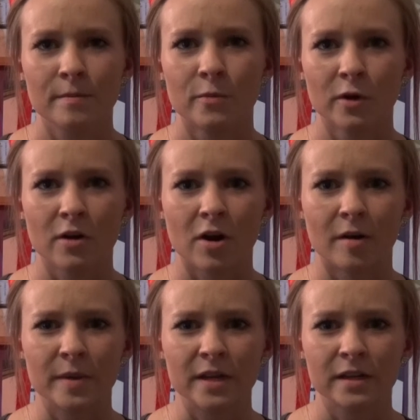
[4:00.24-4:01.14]
more
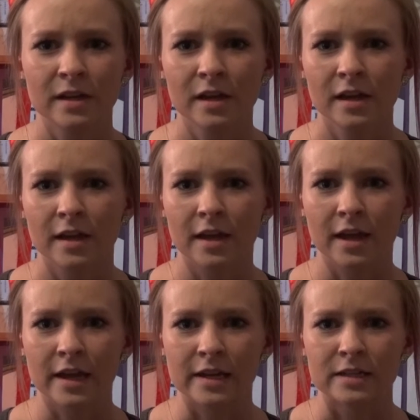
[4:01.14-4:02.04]
common.
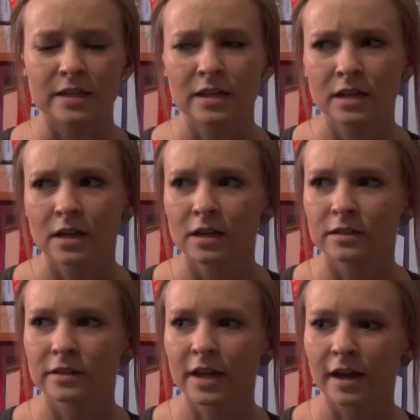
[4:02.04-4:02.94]
And
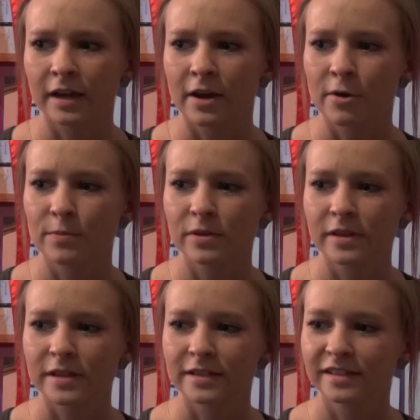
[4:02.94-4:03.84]
so yeah, I hope
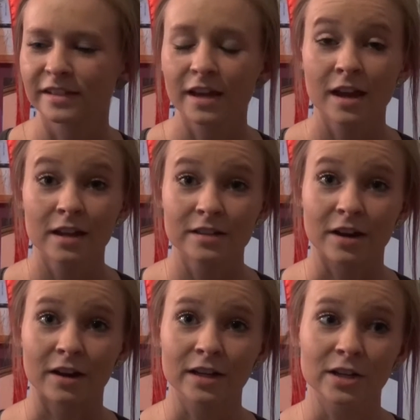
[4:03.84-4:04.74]
this
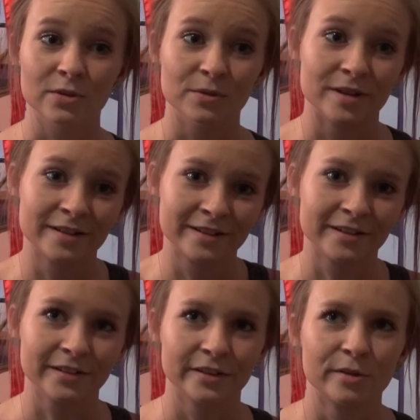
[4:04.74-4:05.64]
taught you a
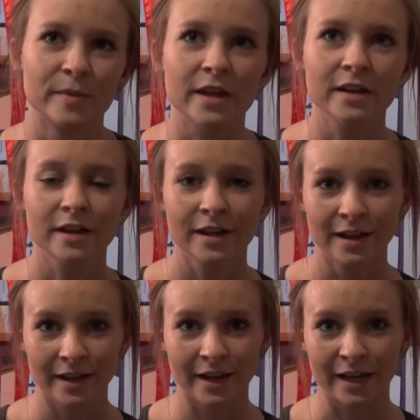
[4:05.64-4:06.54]
little bit.
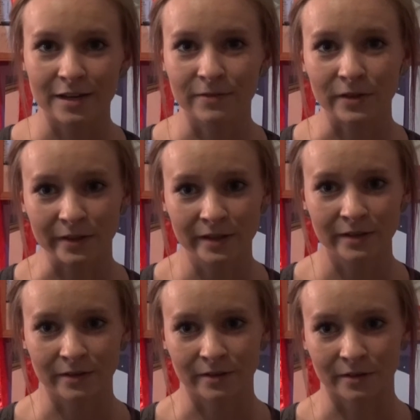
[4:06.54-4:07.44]
And if you look
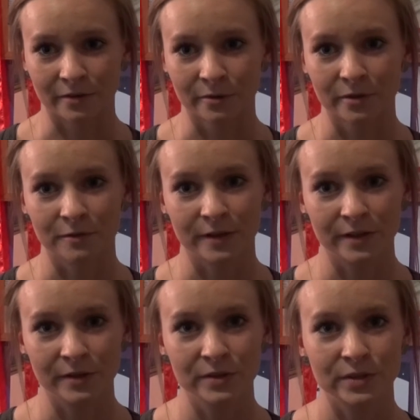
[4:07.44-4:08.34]
at our older
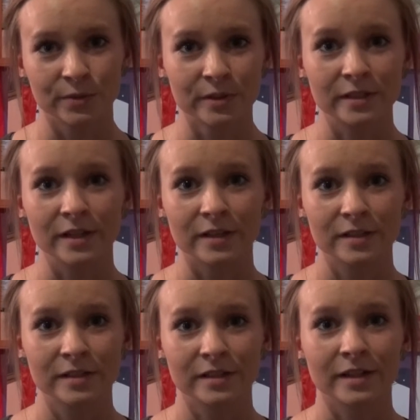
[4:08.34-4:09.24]
videos, you will see us